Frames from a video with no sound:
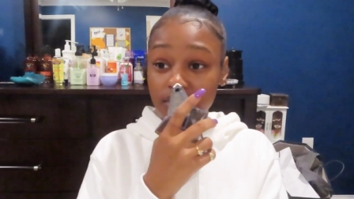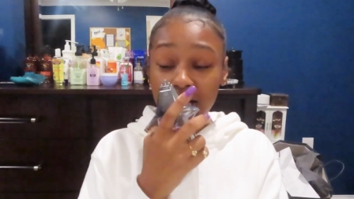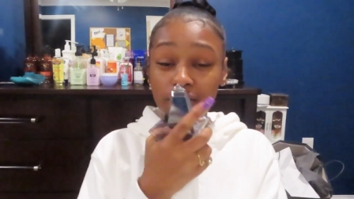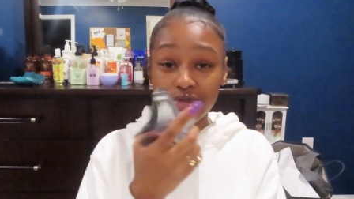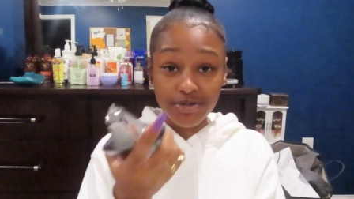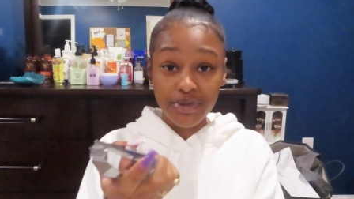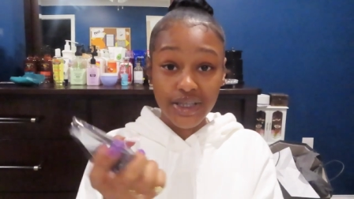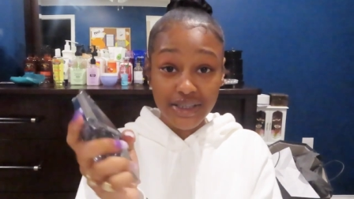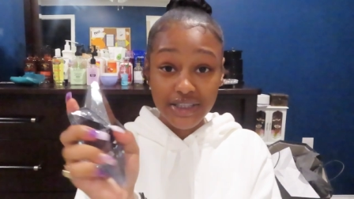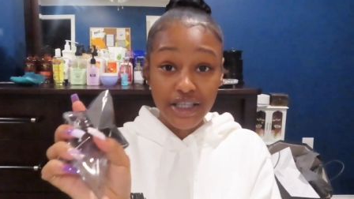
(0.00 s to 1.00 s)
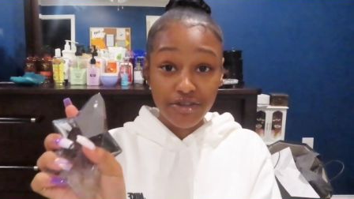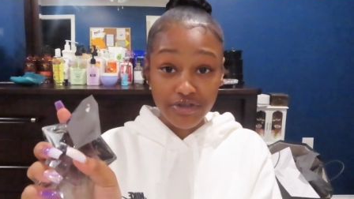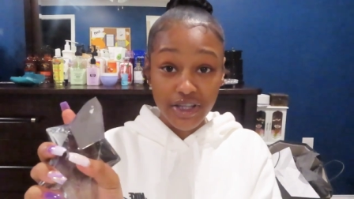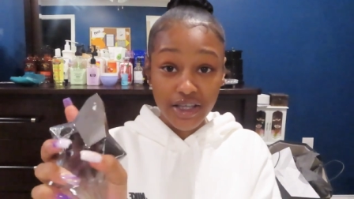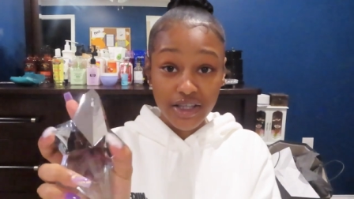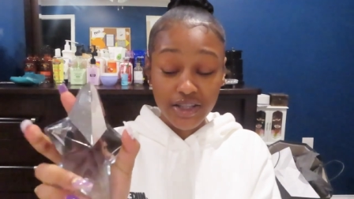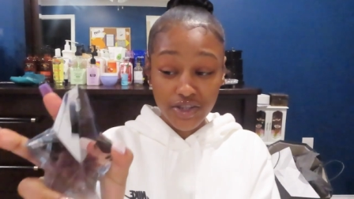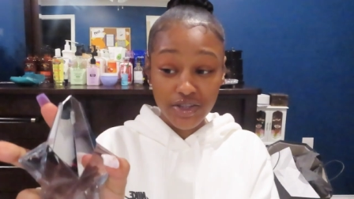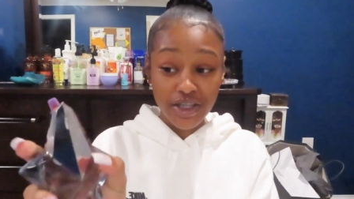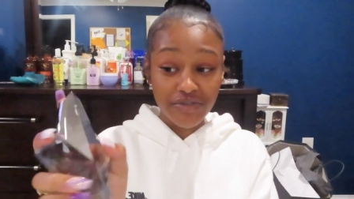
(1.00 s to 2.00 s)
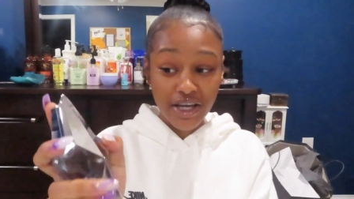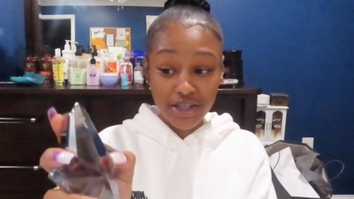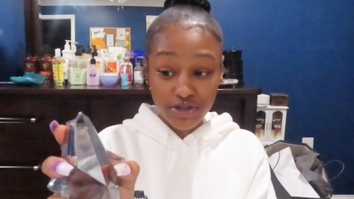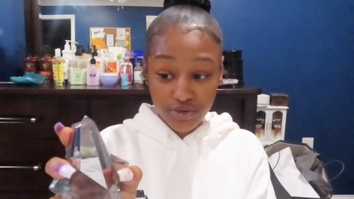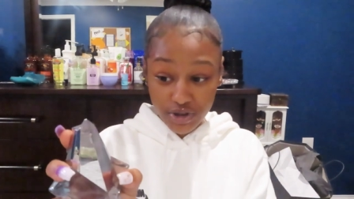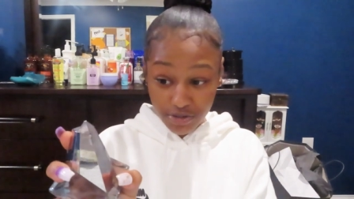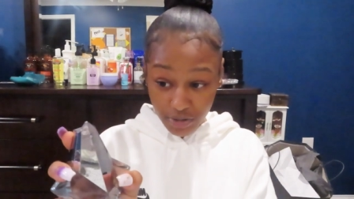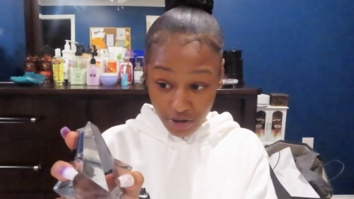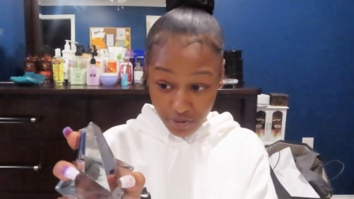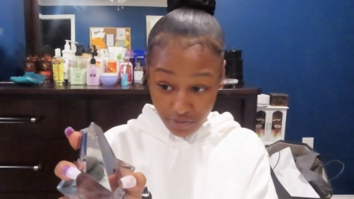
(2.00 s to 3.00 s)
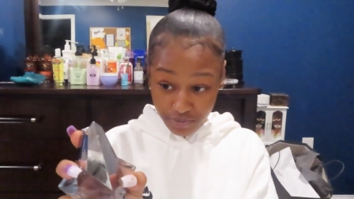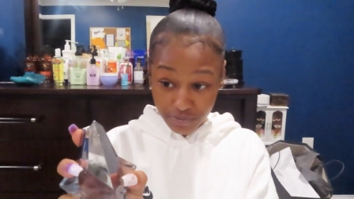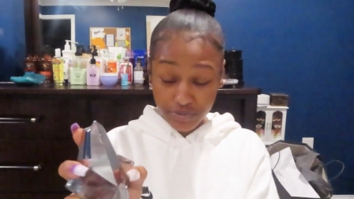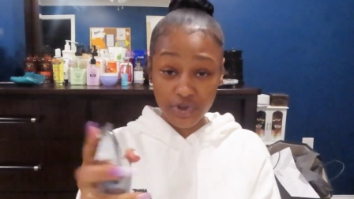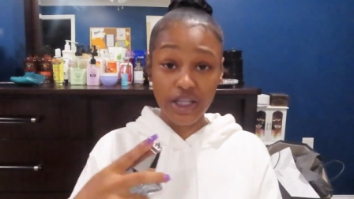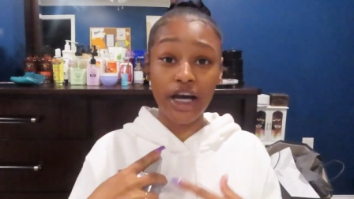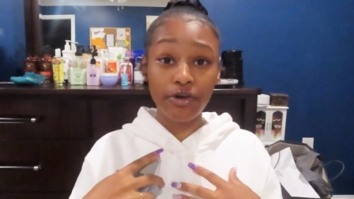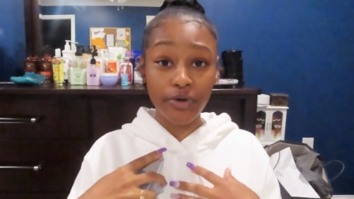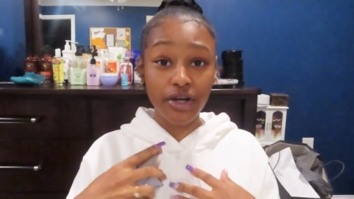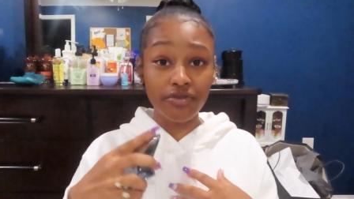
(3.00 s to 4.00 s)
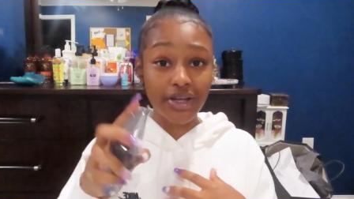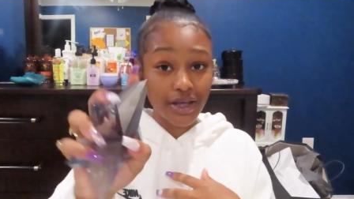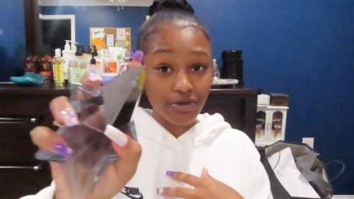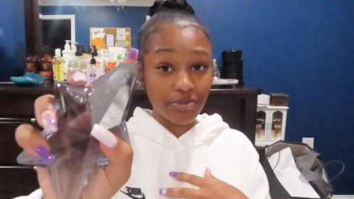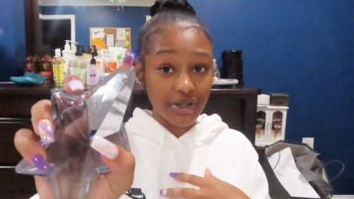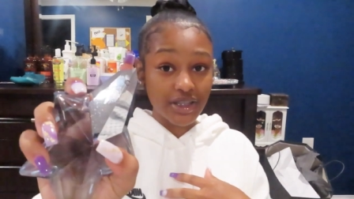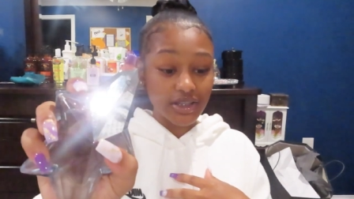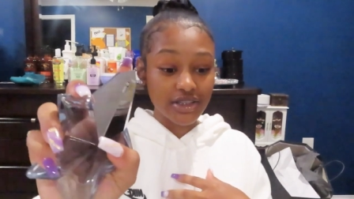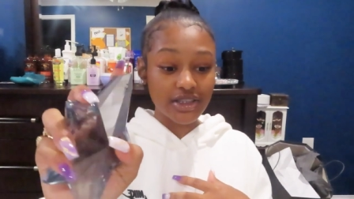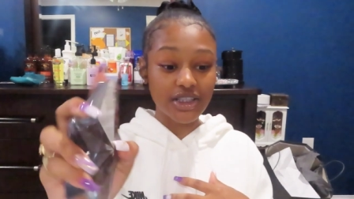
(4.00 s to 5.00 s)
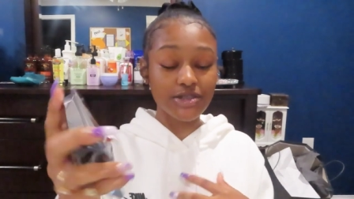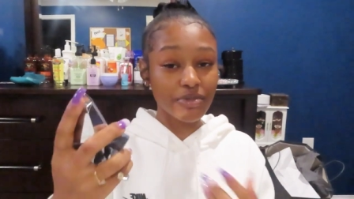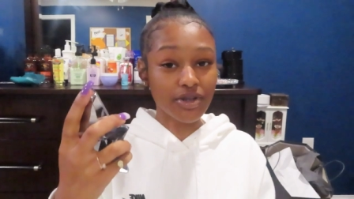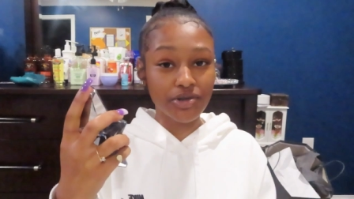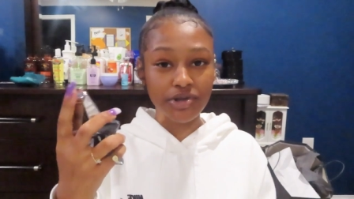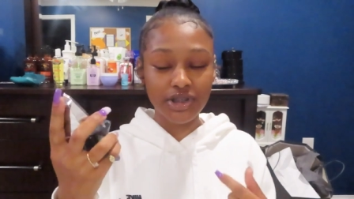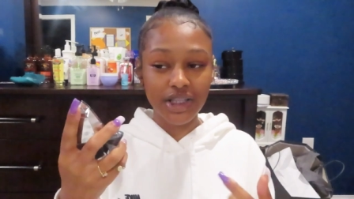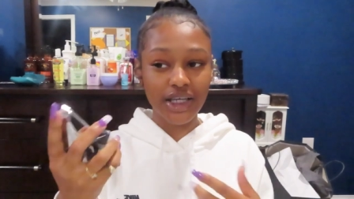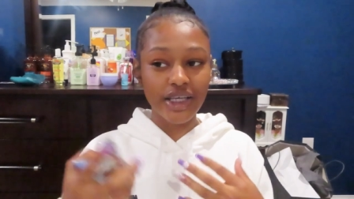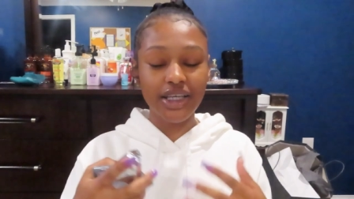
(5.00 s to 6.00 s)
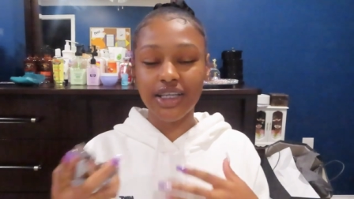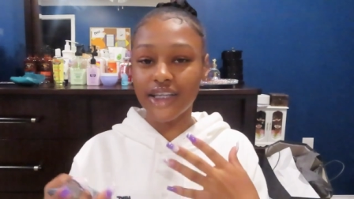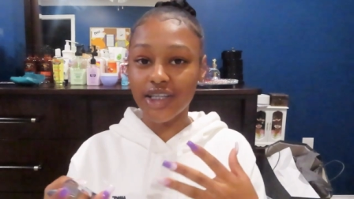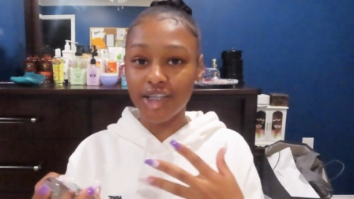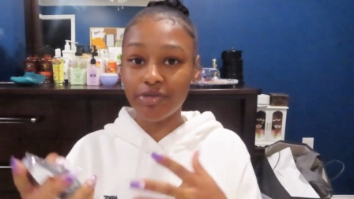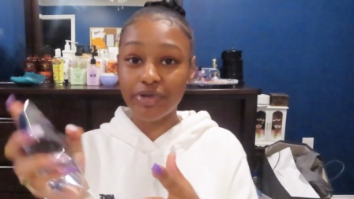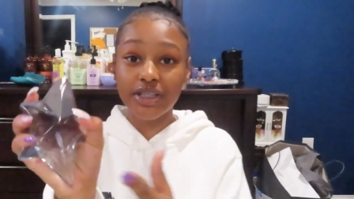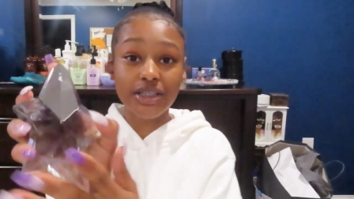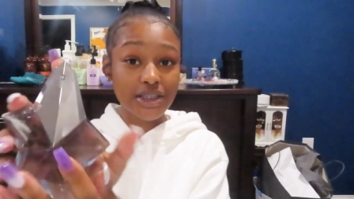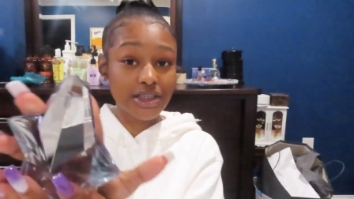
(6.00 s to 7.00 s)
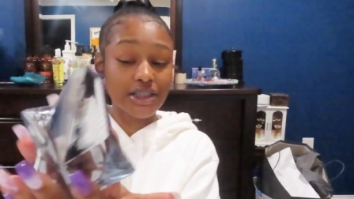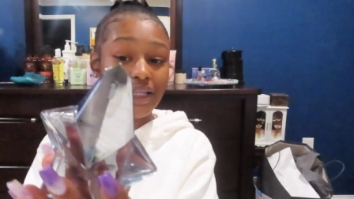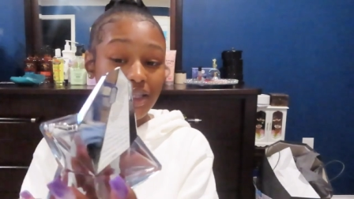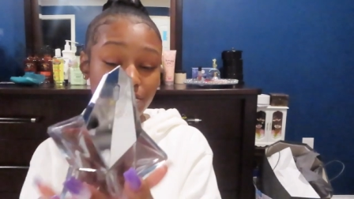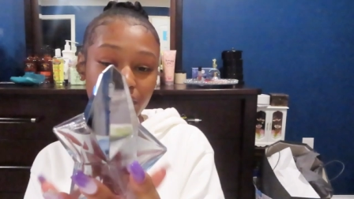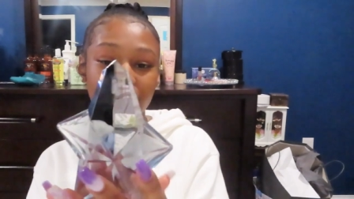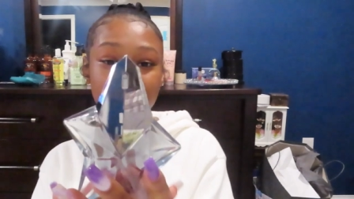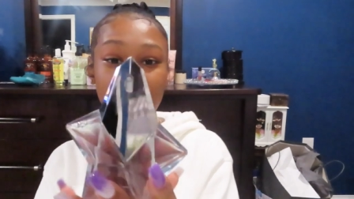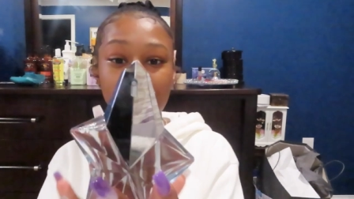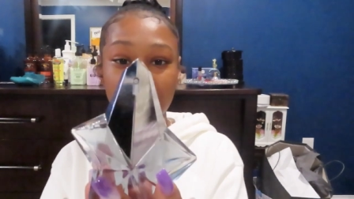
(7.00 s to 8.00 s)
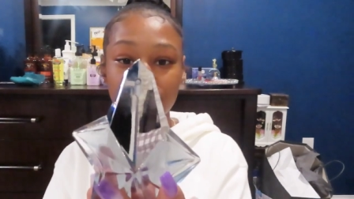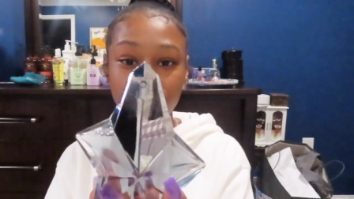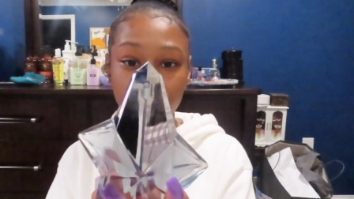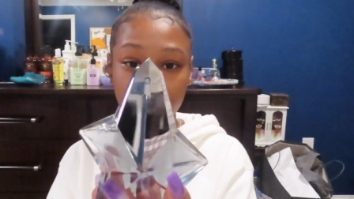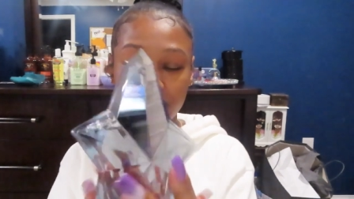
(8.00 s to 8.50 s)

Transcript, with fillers: I would smell like this every day. Literally, if I had to choose a smell that I wear every day, it would be this. It smells like good. But this, like the brand is called Angel.